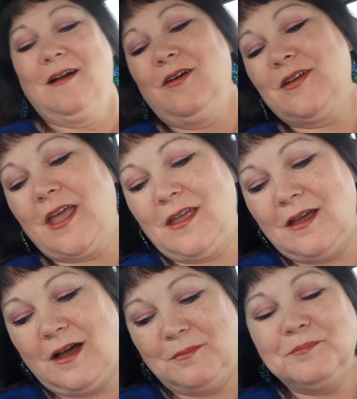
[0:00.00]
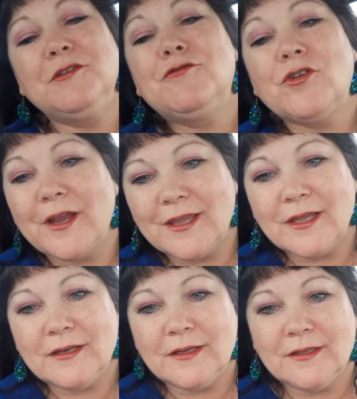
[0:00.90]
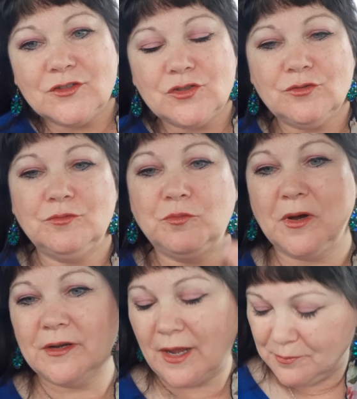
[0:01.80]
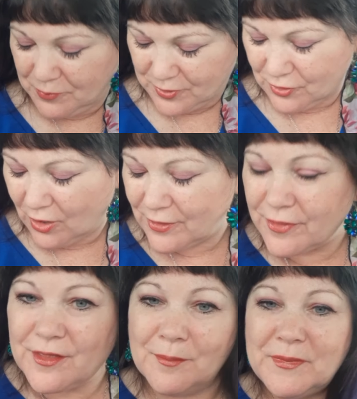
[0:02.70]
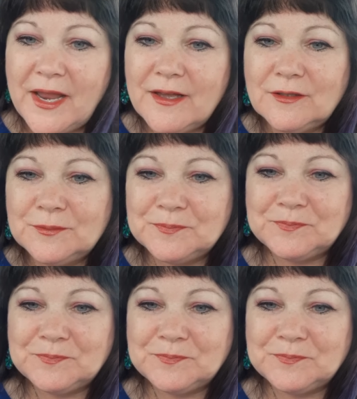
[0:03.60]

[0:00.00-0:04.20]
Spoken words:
Okay. Before I get into what I put on the thumbnail,